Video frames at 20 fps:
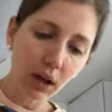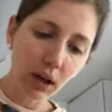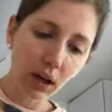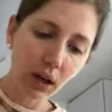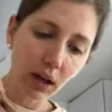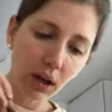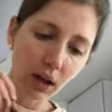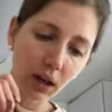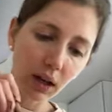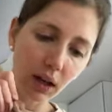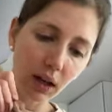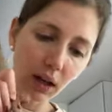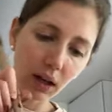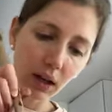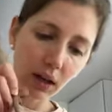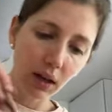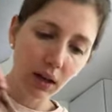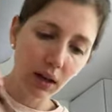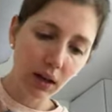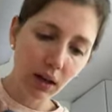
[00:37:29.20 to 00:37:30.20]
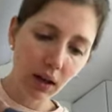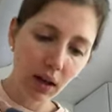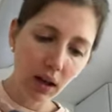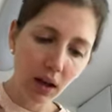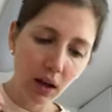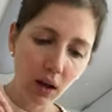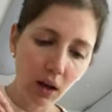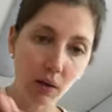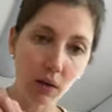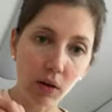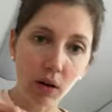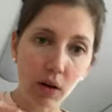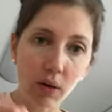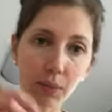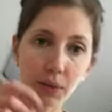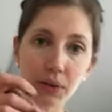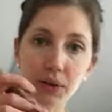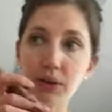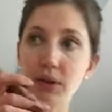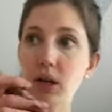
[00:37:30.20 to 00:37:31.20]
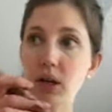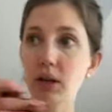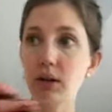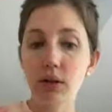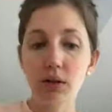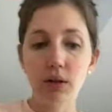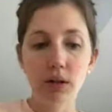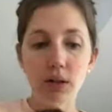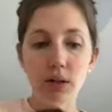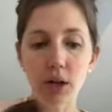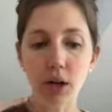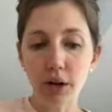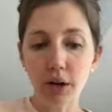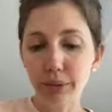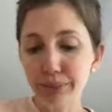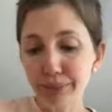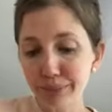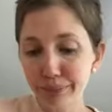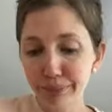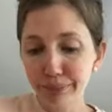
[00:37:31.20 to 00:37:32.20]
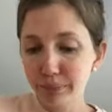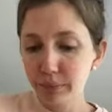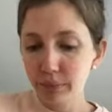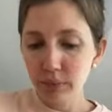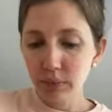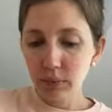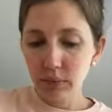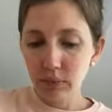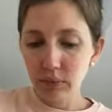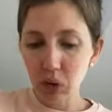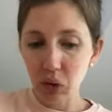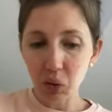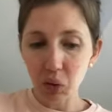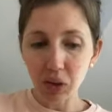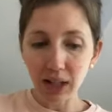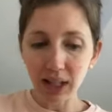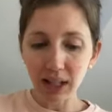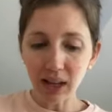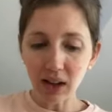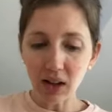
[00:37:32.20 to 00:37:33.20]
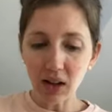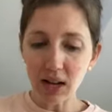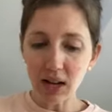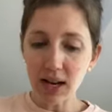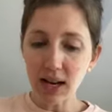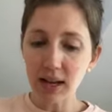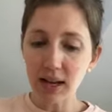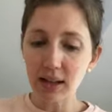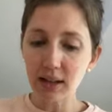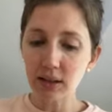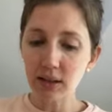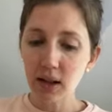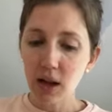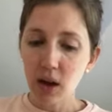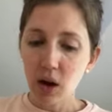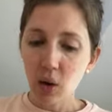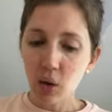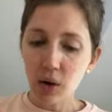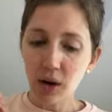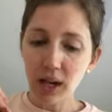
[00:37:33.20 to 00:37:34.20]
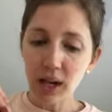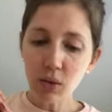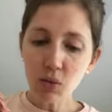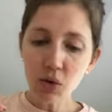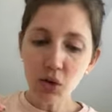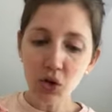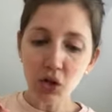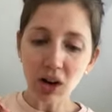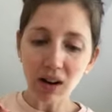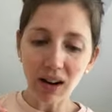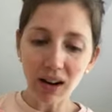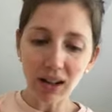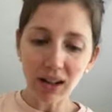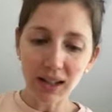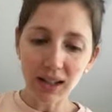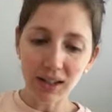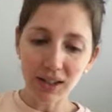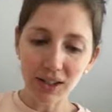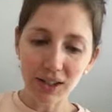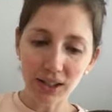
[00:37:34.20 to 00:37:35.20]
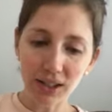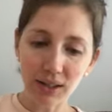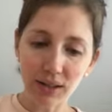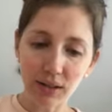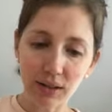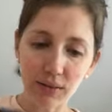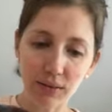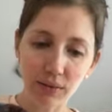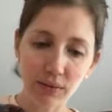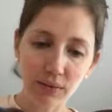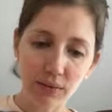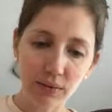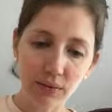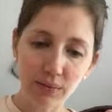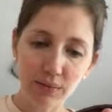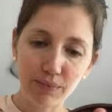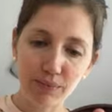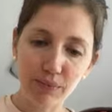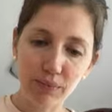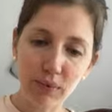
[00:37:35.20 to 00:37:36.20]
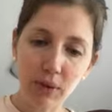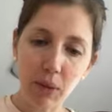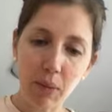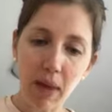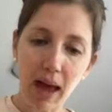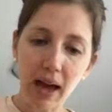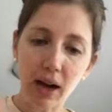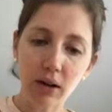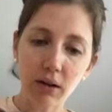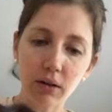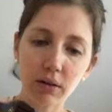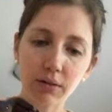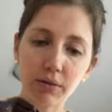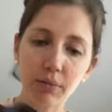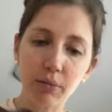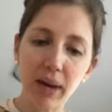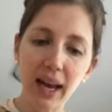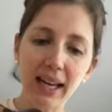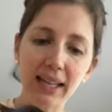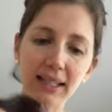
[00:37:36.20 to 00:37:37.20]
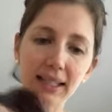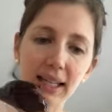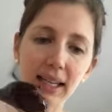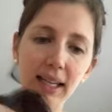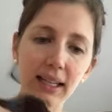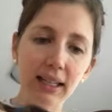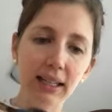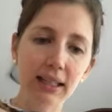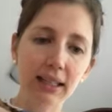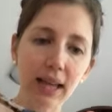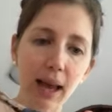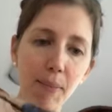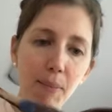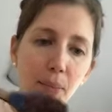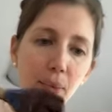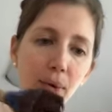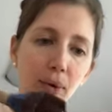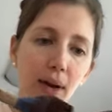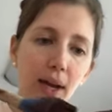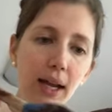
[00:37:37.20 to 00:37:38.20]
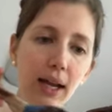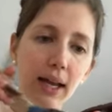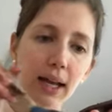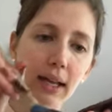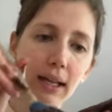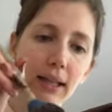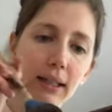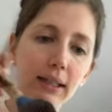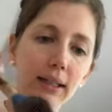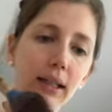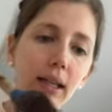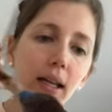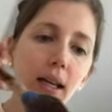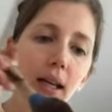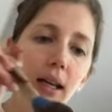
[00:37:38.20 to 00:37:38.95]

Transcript: Okay we're almost done. So that's really all it is. Working with chocolate is just a matter of painting and tempering and